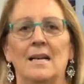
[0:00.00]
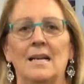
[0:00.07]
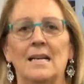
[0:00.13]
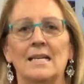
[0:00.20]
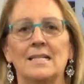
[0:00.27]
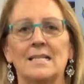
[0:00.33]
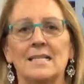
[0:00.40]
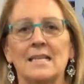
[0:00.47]

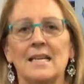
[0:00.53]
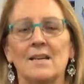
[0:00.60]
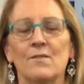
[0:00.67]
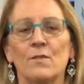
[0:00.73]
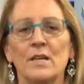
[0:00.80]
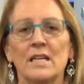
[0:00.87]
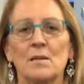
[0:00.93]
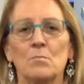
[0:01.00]
Let's see if
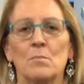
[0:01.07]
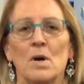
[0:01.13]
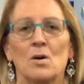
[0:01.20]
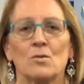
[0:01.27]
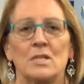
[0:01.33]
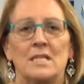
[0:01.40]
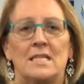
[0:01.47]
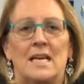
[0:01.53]
we can
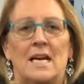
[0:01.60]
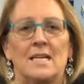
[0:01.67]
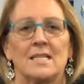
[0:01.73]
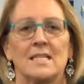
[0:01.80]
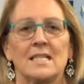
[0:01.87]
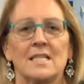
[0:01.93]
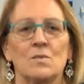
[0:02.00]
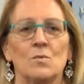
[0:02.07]

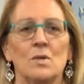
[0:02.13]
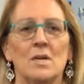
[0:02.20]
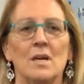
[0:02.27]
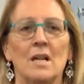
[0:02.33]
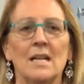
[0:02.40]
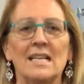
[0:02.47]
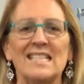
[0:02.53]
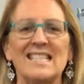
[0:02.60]
multitask as well.
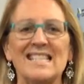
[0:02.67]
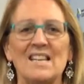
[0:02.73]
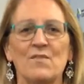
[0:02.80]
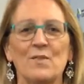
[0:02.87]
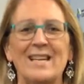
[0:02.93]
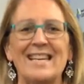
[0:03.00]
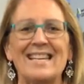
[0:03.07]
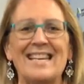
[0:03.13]
Let's see if we
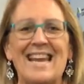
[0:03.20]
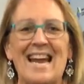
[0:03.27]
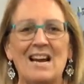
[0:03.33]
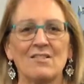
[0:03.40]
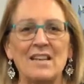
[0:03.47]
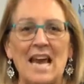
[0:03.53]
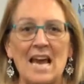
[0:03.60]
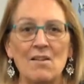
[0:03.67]
can
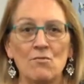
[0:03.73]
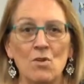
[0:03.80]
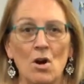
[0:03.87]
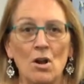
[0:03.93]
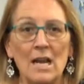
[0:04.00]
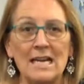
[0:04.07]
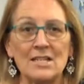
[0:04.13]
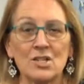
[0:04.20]
count and roll
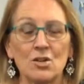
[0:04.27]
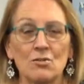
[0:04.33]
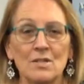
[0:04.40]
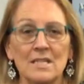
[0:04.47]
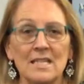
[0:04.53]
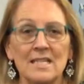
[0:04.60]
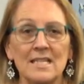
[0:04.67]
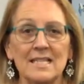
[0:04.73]
our shoulders
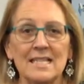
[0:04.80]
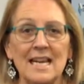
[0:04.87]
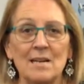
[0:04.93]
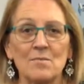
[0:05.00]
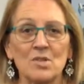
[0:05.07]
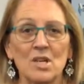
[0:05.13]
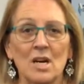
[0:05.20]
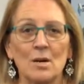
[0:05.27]
at the same
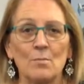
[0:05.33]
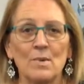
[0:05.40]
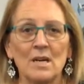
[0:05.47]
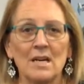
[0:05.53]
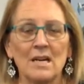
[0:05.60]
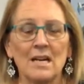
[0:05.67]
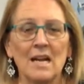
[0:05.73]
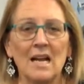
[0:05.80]
time.
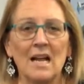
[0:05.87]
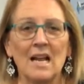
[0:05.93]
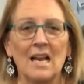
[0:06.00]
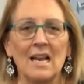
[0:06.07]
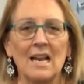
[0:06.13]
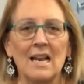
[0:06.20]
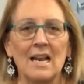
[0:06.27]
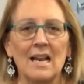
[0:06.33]

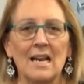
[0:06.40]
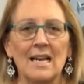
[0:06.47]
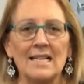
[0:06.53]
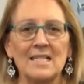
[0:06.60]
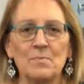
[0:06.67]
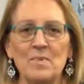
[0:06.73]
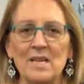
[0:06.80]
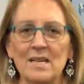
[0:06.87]

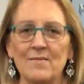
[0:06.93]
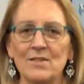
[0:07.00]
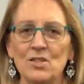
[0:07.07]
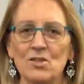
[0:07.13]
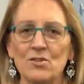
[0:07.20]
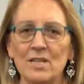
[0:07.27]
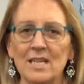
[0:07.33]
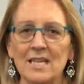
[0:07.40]
Let's be even
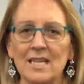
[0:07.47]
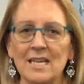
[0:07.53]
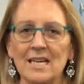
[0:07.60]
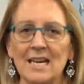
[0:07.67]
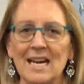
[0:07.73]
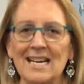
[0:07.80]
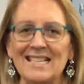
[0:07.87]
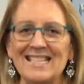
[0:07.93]
trickier
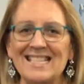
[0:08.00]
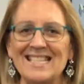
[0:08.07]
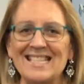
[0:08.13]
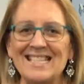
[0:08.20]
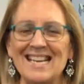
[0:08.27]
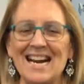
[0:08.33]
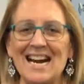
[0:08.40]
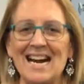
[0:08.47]
and
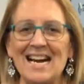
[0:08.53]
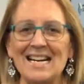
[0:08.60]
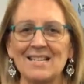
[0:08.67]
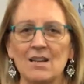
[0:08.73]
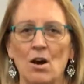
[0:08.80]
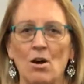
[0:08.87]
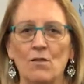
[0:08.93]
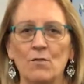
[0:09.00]
start
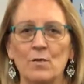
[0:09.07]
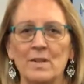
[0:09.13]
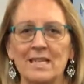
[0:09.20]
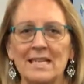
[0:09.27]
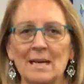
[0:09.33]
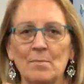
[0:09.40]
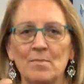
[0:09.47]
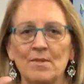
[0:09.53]
off with
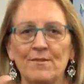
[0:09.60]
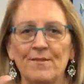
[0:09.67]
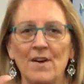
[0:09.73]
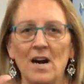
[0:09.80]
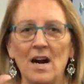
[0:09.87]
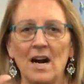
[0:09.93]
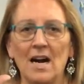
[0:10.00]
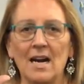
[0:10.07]
number 5
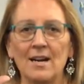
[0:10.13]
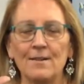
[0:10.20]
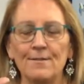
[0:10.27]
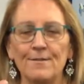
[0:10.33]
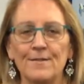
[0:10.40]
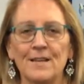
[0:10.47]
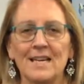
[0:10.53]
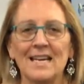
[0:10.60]

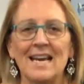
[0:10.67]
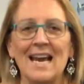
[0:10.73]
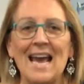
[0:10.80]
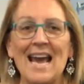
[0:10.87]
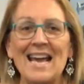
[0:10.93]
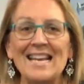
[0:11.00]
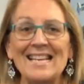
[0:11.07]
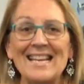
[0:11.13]

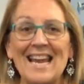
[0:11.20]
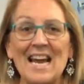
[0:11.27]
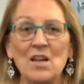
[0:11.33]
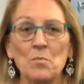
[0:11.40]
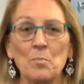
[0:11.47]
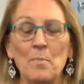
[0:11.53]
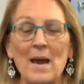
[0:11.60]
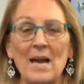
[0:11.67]
and
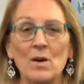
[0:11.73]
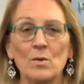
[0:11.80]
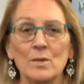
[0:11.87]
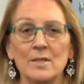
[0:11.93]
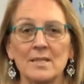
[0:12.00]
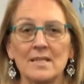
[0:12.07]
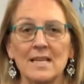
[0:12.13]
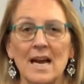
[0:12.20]
count
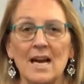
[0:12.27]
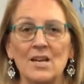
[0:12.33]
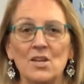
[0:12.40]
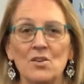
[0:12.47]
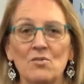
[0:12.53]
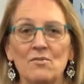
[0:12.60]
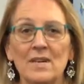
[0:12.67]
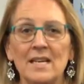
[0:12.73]
backwards. Are
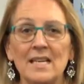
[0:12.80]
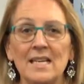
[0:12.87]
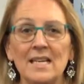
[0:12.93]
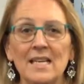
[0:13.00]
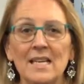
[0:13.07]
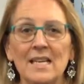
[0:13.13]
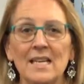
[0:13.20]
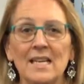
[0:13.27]
you ready?